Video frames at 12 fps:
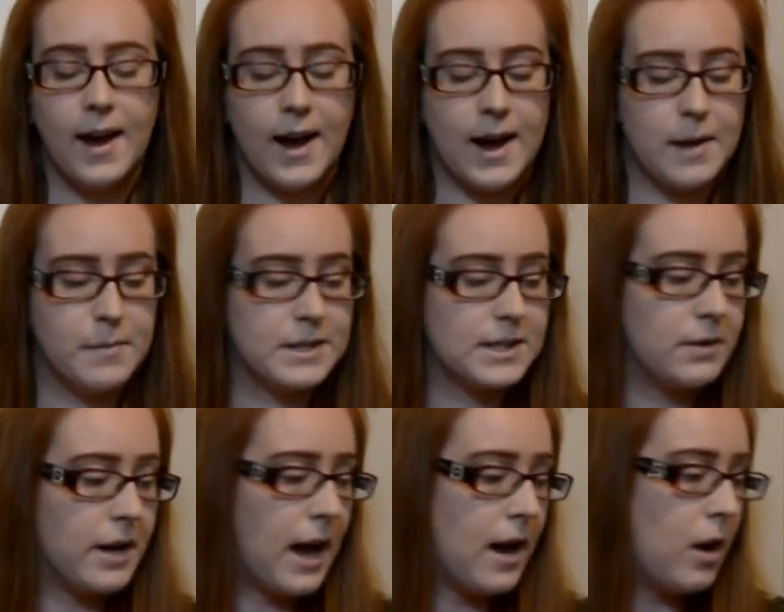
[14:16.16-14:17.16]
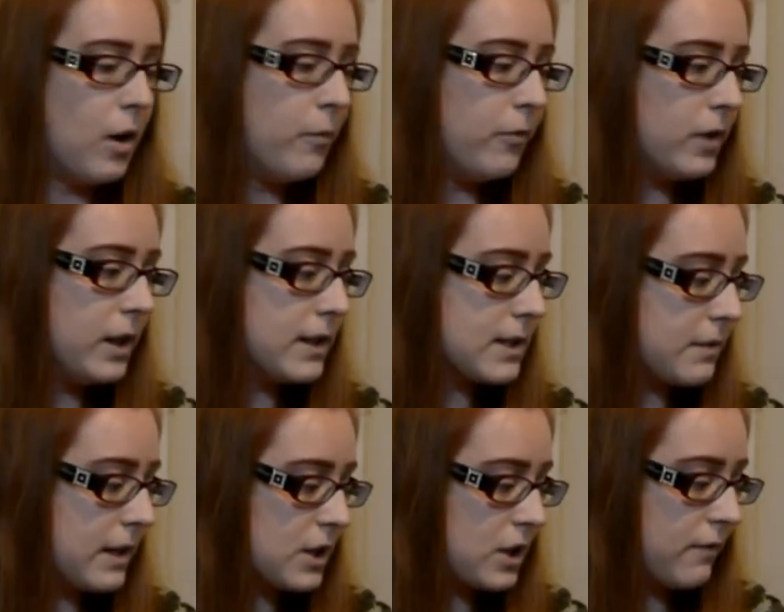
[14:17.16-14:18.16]
Um, so yeah, hopefully this
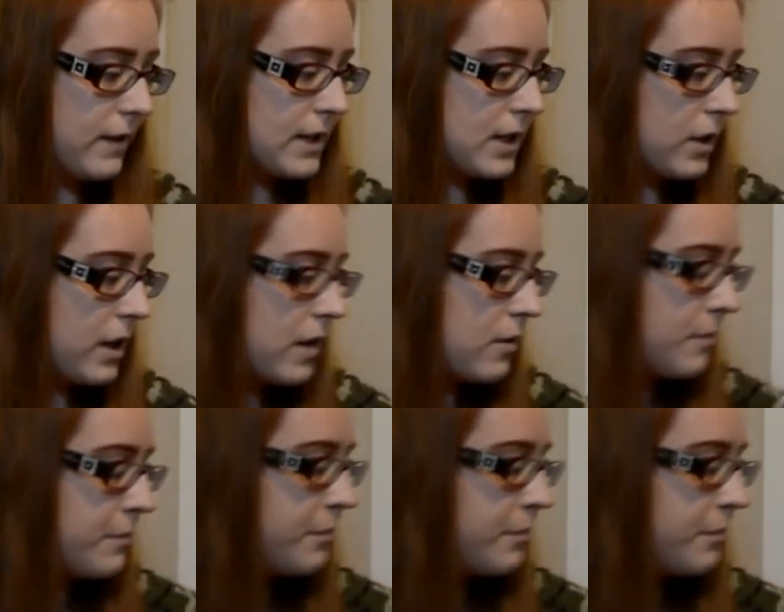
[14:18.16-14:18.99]
one actually fits her though.